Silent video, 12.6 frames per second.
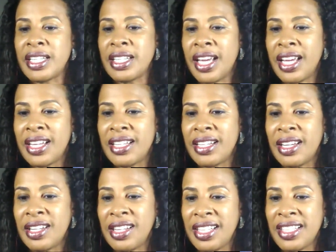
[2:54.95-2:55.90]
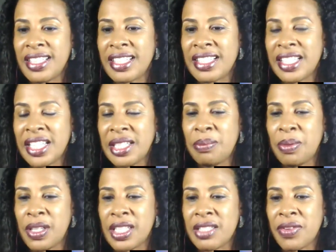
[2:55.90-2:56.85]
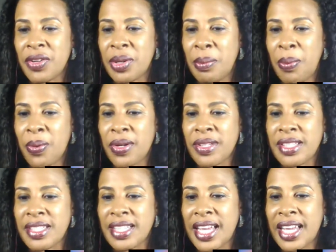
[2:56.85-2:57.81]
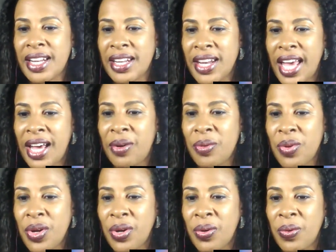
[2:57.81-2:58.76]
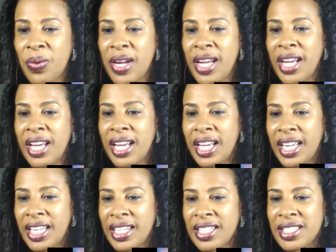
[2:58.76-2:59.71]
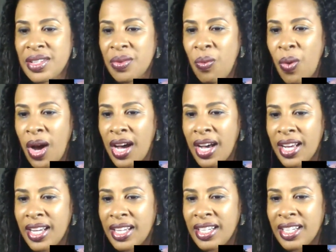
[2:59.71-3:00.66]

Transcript: And Alita says 10 plus, very important since I now know it is the why.